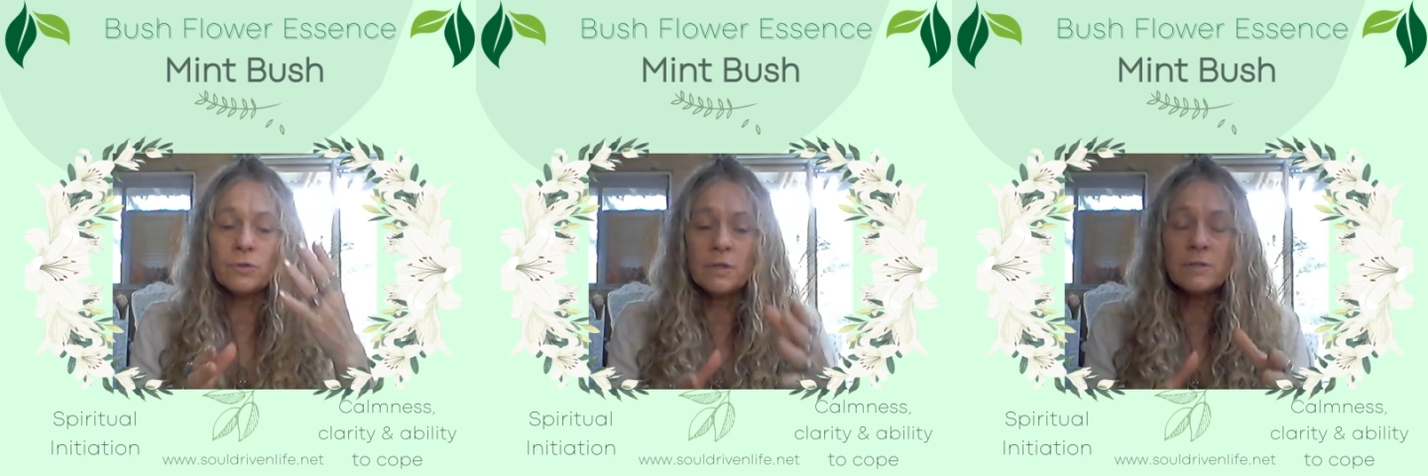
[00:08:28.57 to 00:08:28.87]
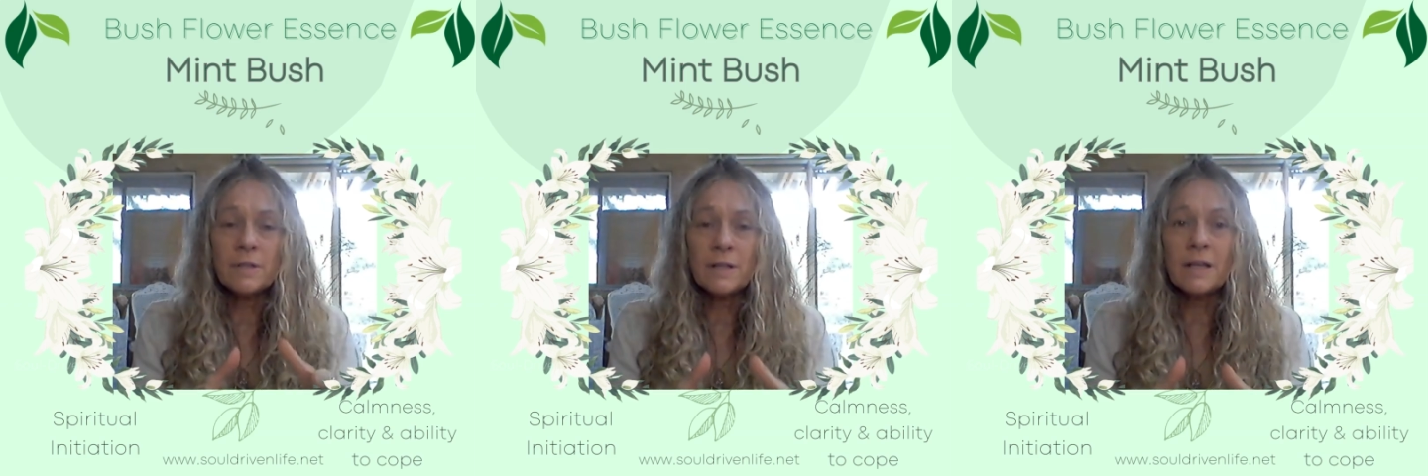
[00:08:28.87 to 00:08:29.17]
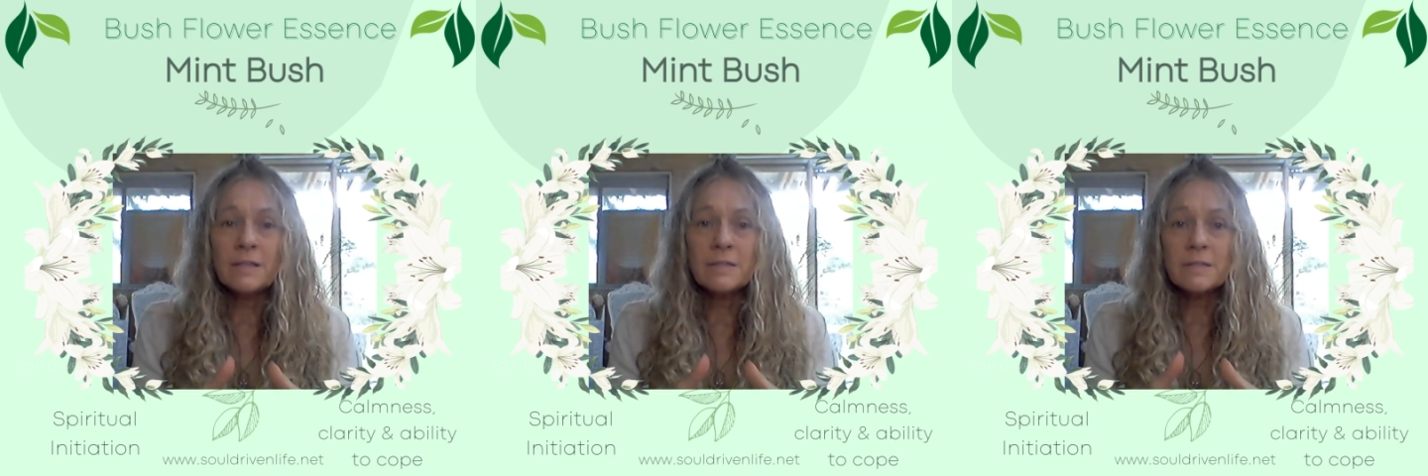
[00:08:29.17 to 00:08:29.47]
is that
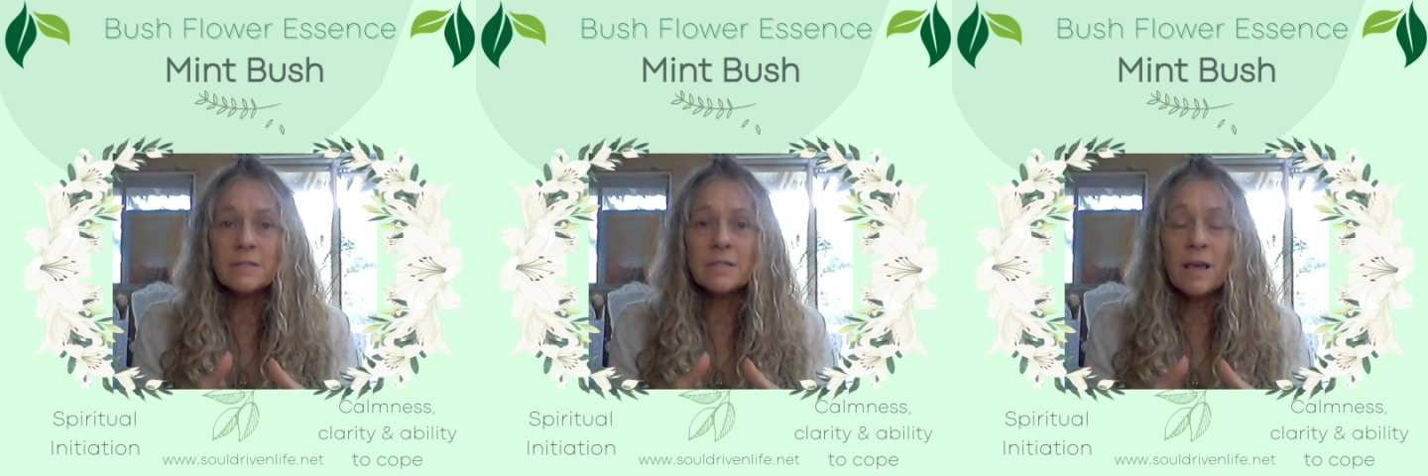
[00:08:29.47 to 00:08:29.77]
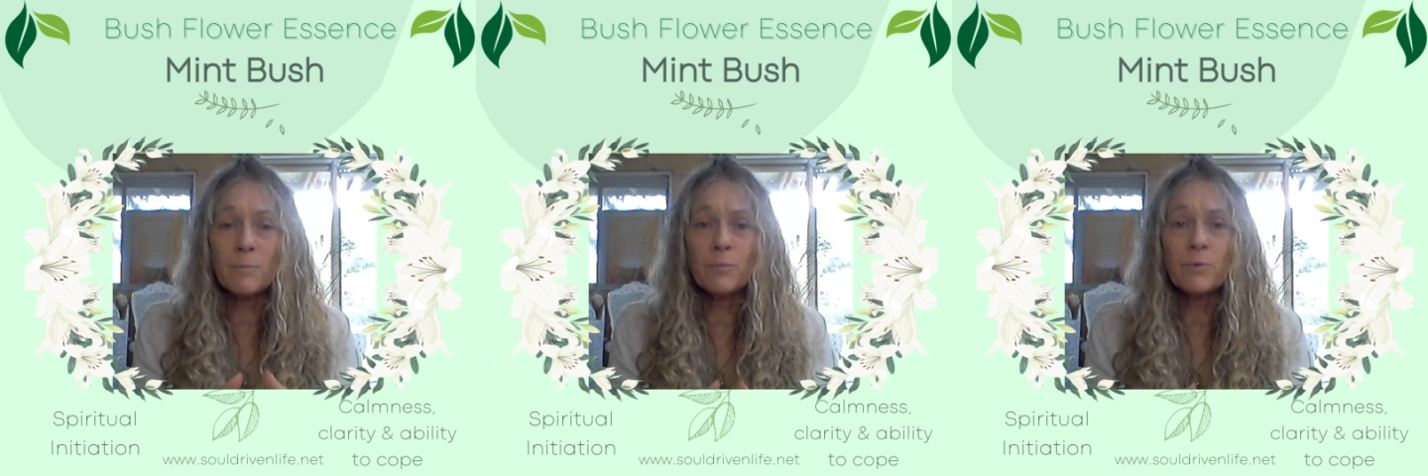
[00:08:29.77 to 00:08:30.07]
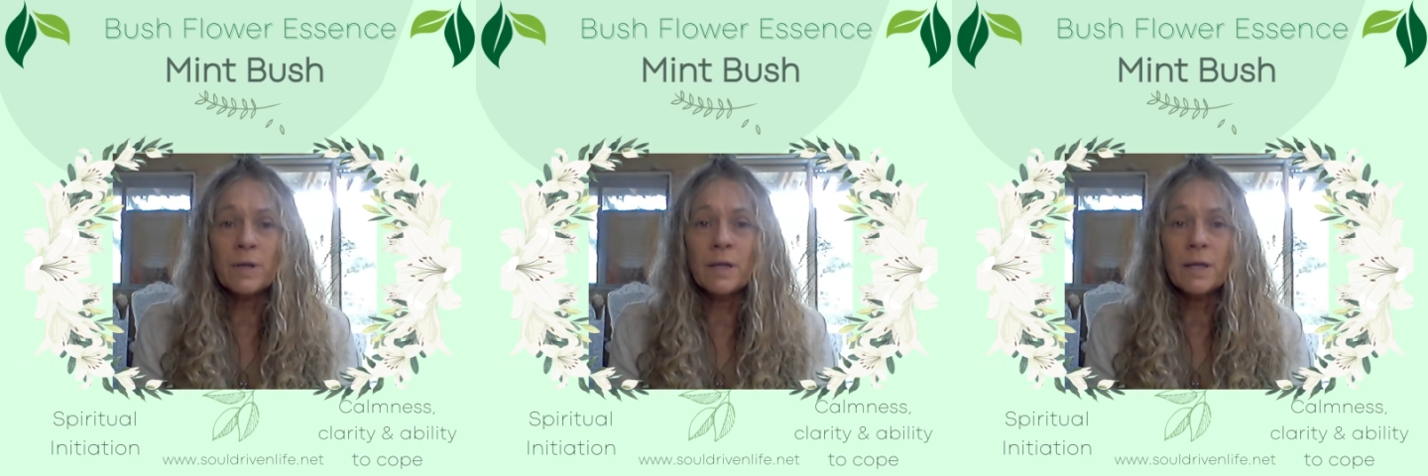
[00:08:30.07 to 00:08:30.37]
it's
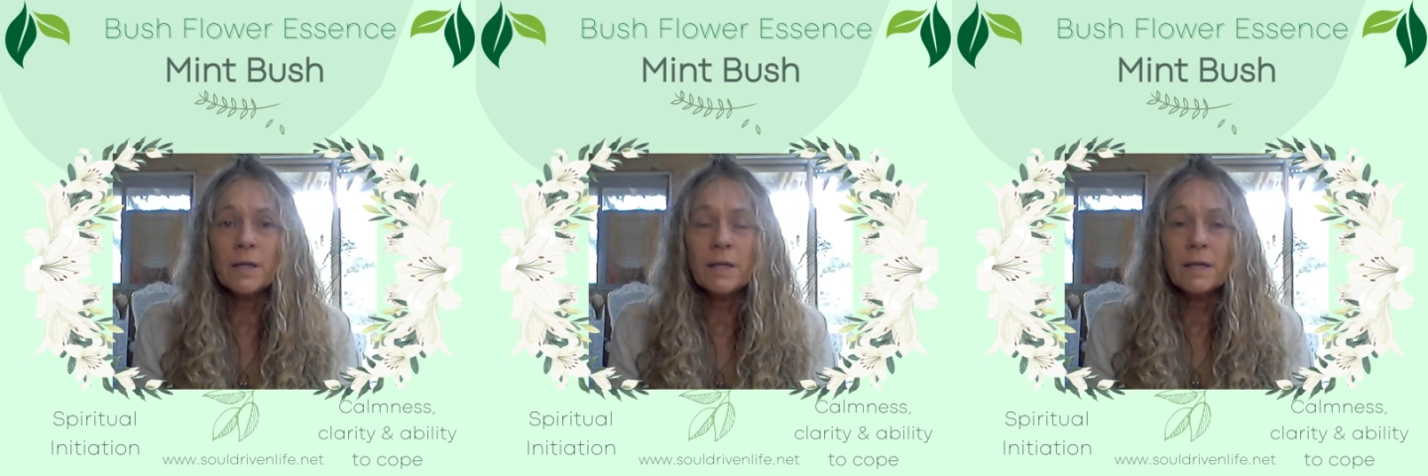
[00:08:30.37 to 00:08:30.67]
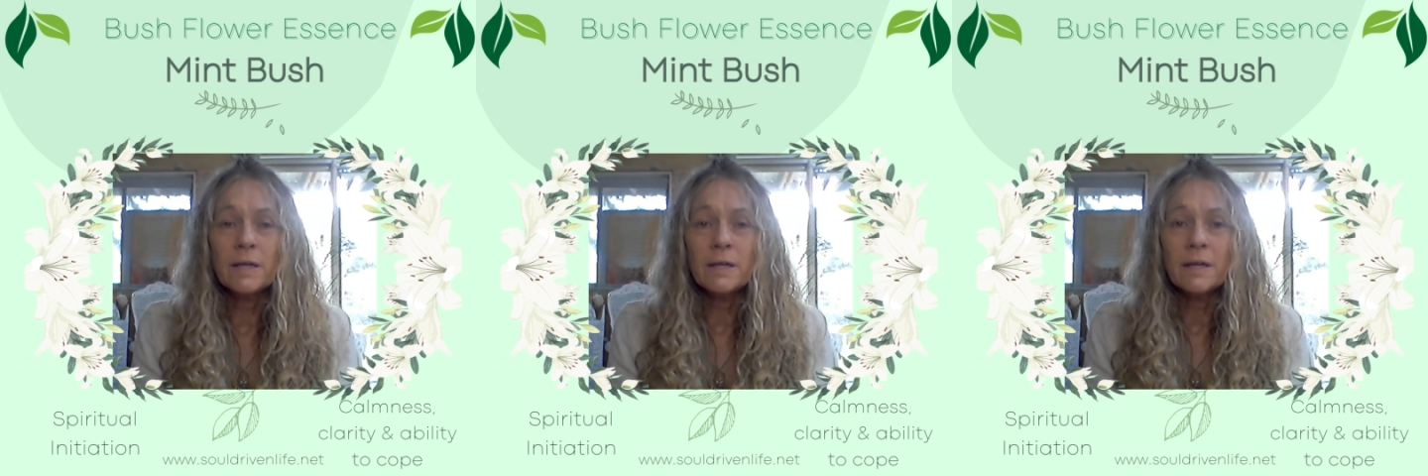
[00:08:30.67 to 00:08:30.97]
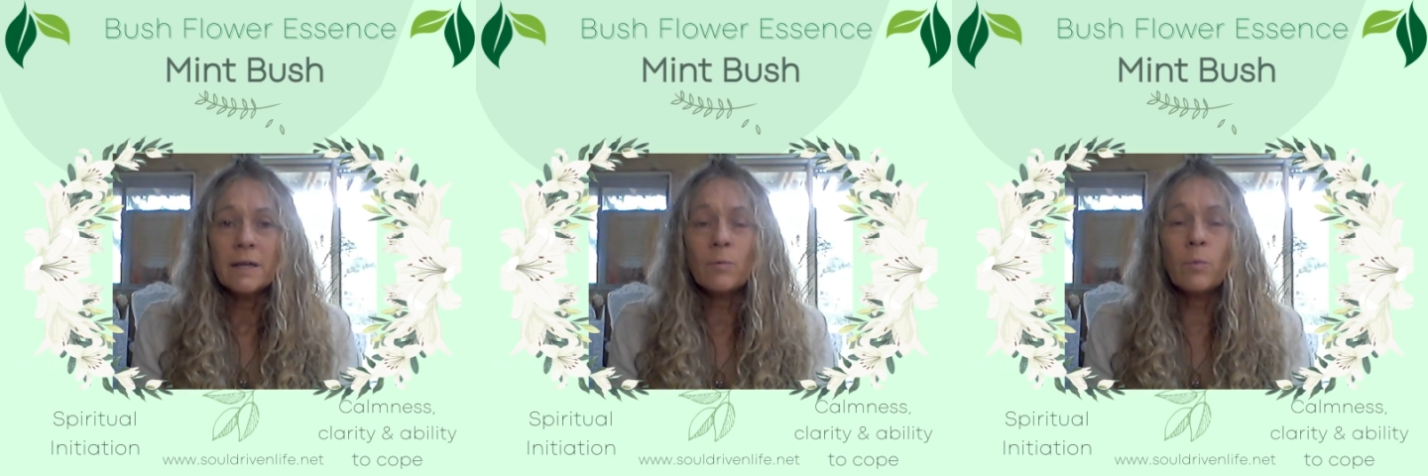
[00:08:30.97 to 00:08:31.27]
temporary.
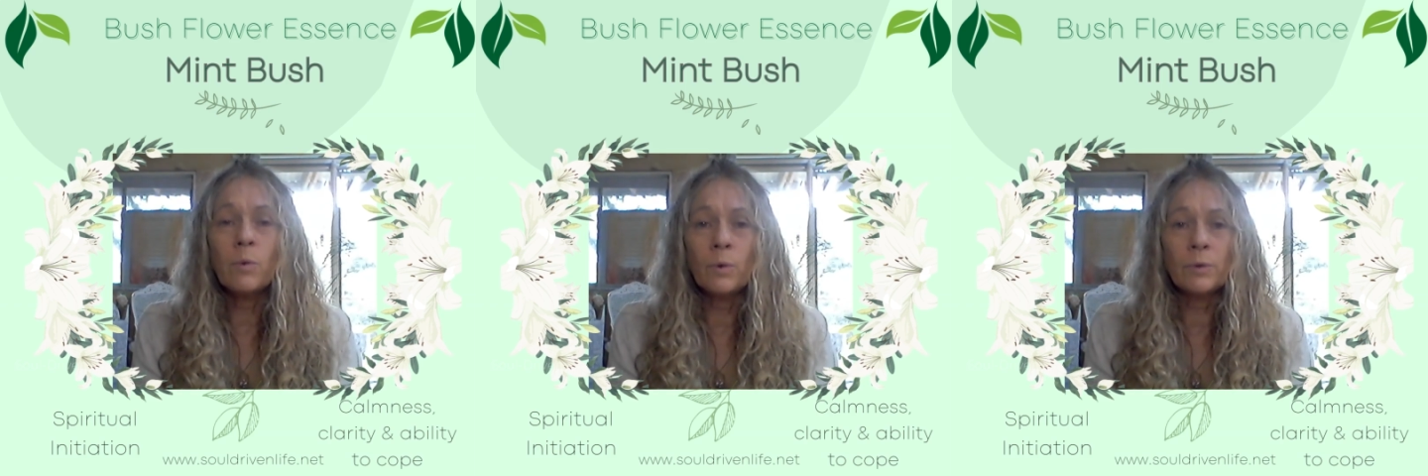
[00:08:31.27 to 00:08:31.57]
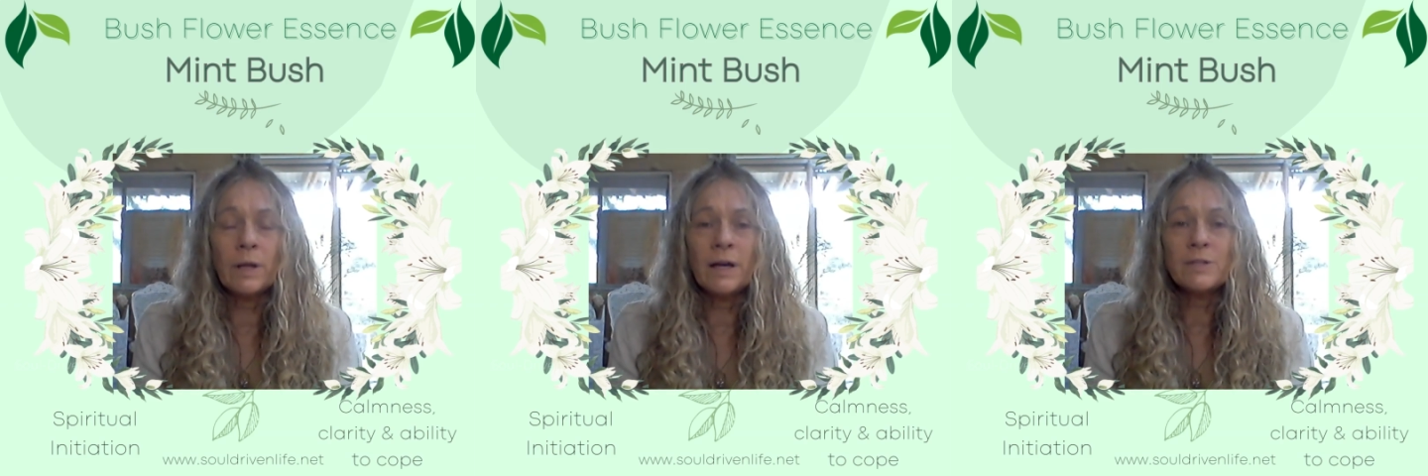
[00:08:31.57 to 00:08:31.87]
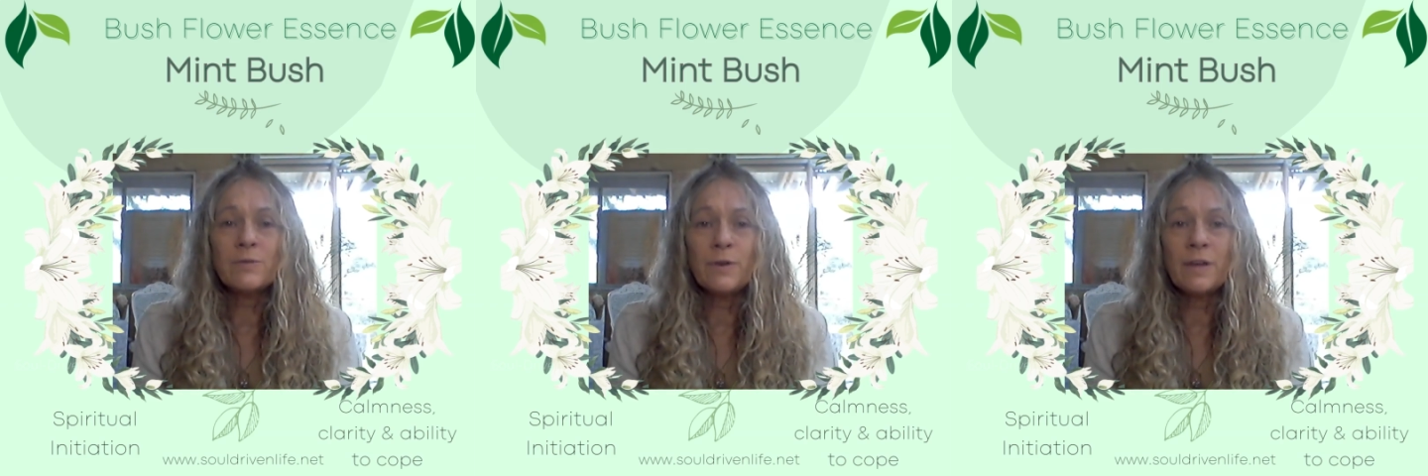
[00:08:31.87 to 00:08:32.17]
It won't
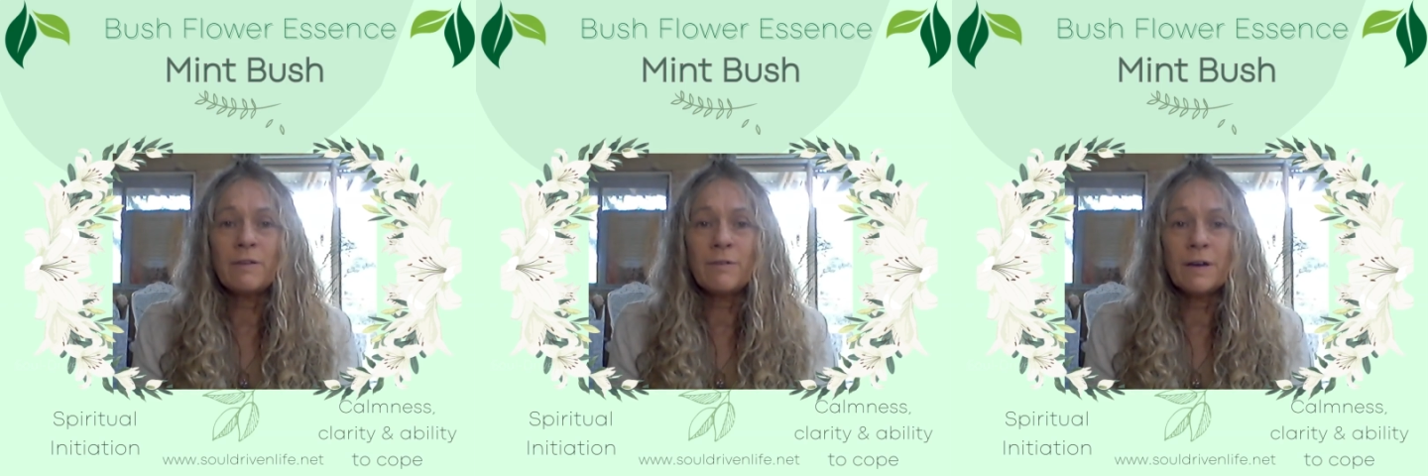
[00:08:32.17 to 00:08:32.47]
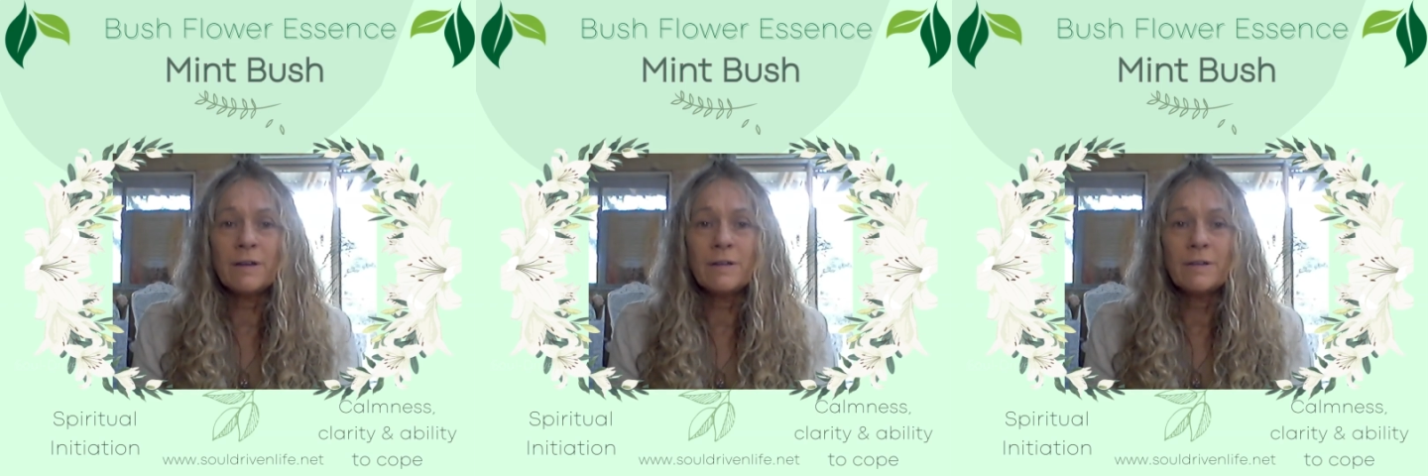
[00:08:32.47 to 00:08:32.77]
last forever.